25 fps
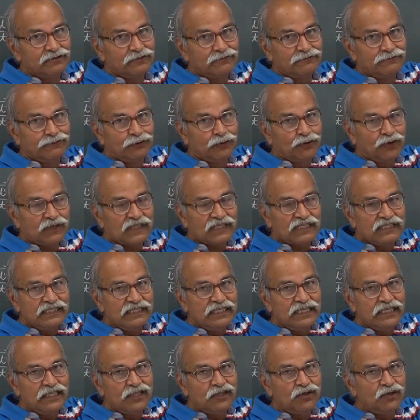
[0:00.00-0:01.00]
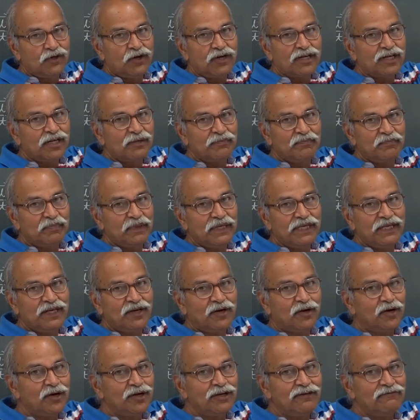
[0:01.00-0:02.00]
Force need not be
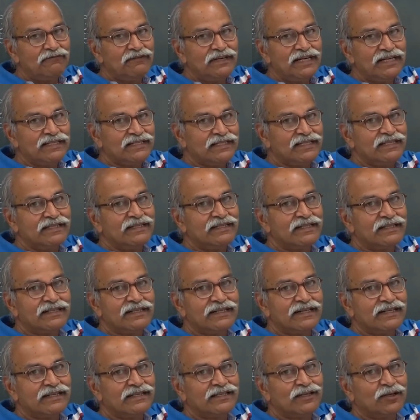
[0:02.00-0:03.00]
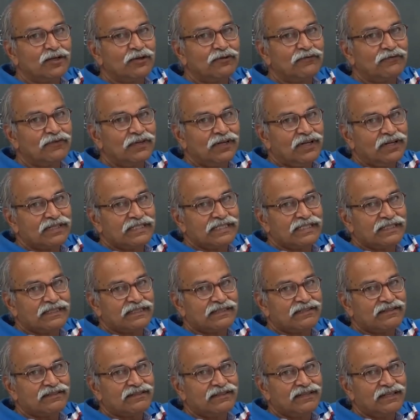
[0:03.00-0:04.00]
always in the direction of
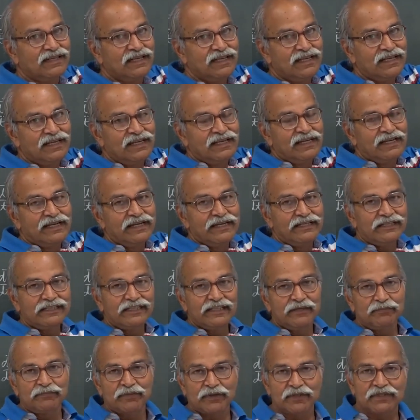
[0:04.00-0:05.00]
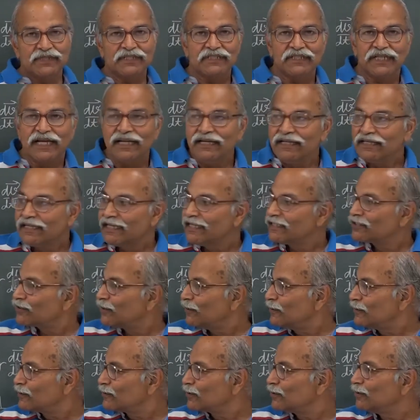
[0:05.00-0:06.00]
velocity. In the projectile case
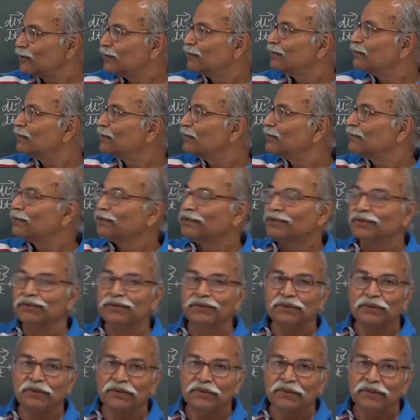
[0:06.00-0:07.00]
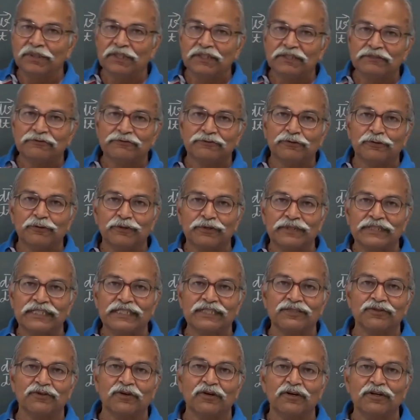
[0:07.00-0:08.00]
also, you know, force
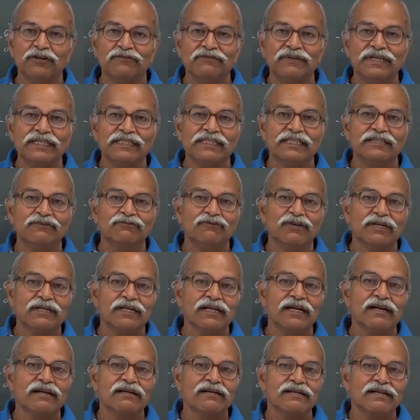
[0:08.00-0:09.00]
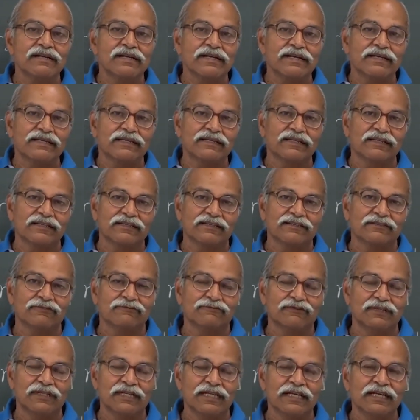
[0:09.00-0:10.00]
is always in vertical direction,
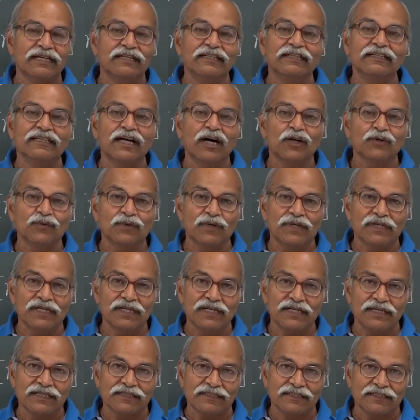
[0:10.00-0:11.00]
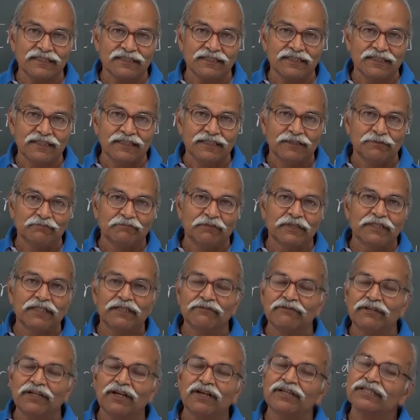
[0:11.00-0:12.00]
vertically downward direction, but the
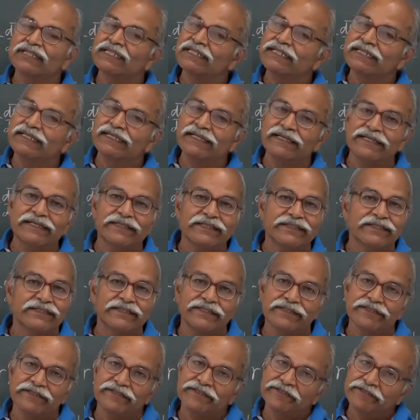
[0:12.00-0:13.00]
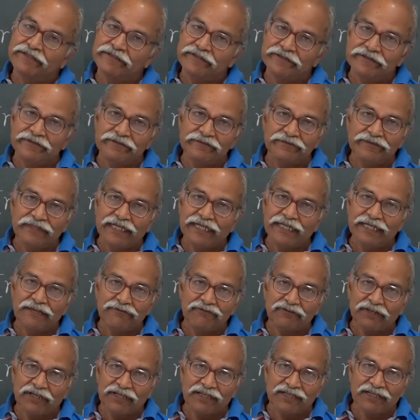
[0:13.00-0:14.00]
velocity is very
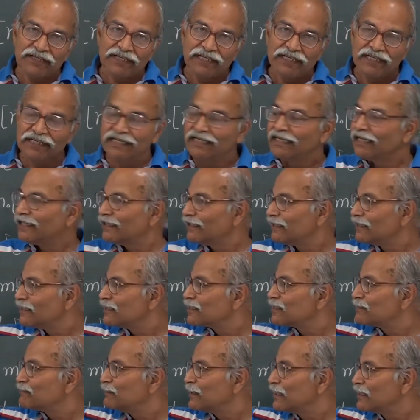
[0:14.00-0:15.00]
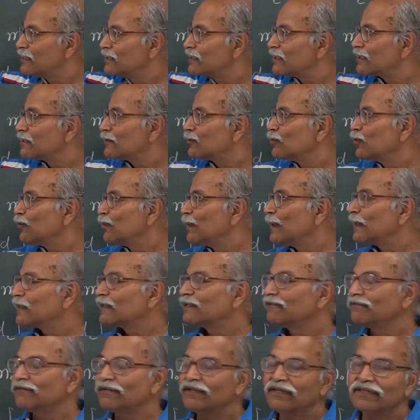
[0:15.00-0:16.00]
different. In this picture, nowhere
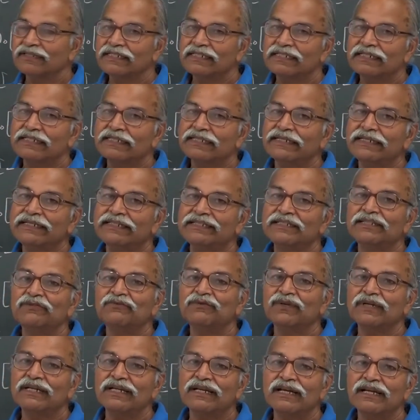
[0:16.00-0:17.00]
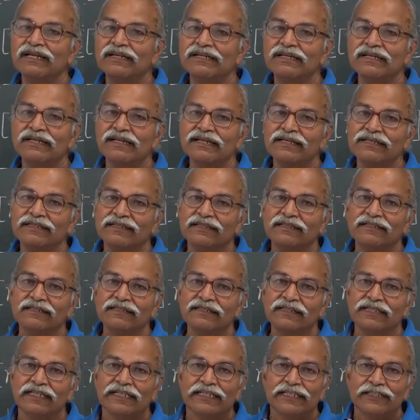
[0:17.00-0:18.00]
the velocity is in vertical direction.
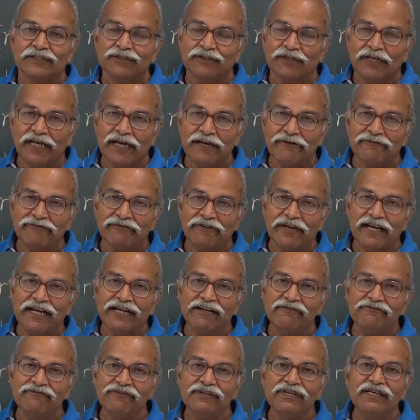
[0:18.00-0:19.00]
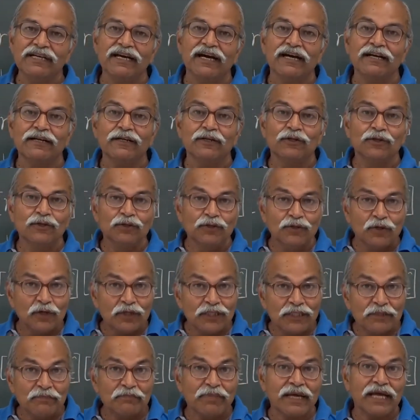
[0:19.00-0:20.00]
So, f and v are
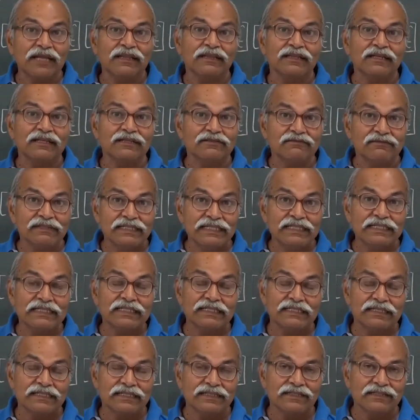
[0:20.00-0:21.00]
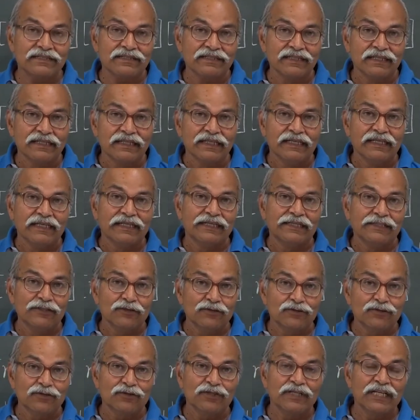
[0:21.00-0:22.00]
not parallel to each other. In
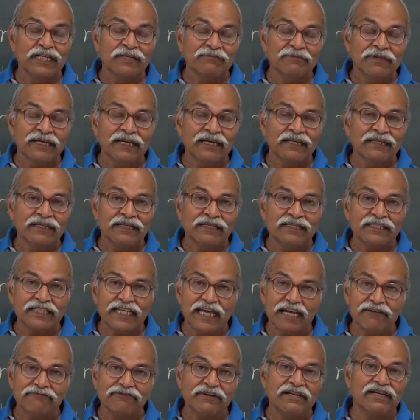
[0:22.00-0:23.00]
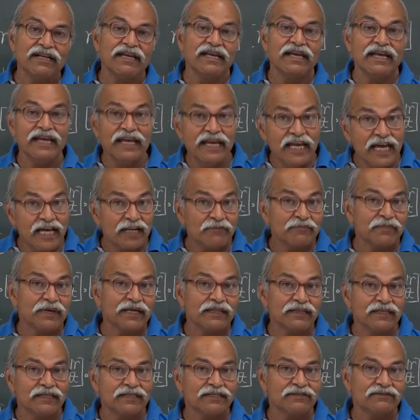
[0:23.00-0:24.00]
Newtonian mechanics, f and a are
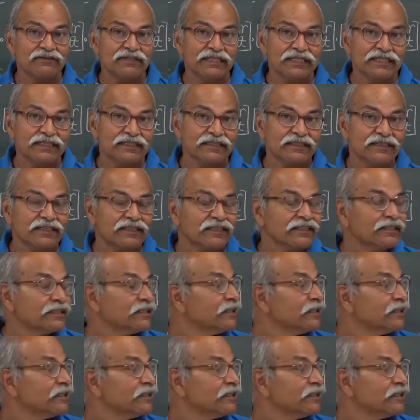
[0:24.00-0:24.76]
parallel to each other.